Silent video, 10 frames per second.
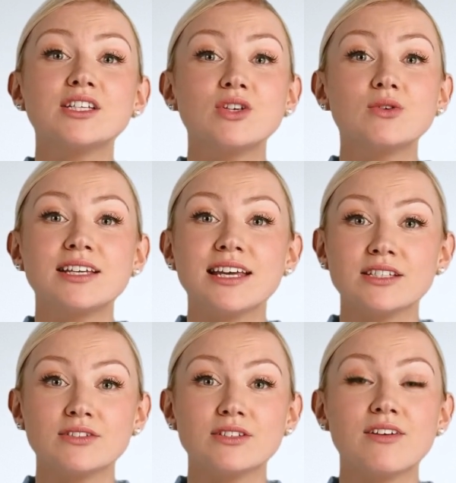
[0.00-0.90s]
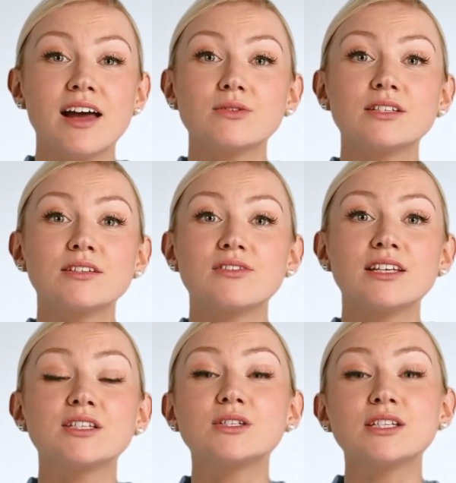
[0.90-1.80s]
tokenizers found in the
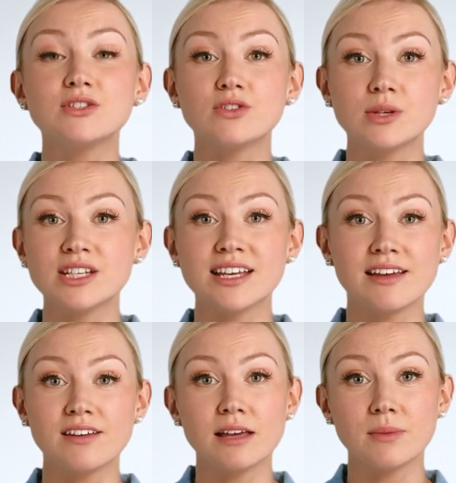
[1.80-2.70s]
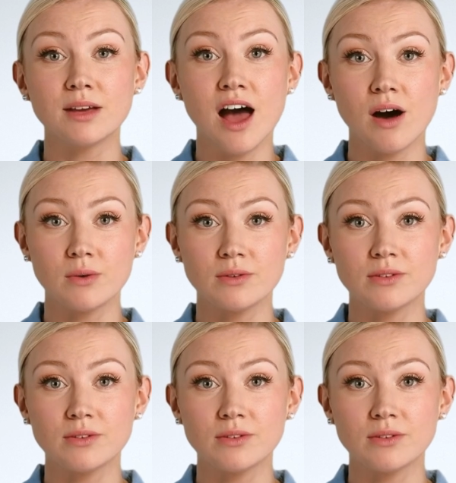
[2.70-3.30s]
video description area below.